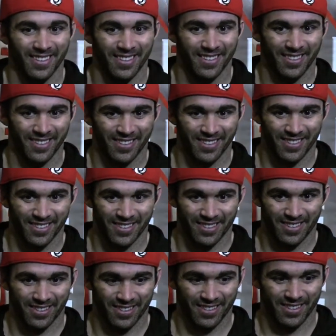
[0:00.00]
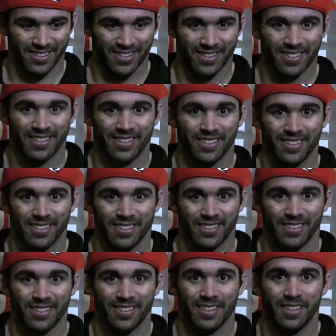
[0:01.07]

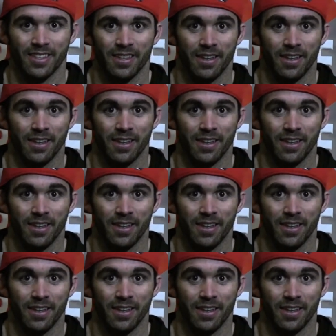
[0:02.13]
This person isn't speaking.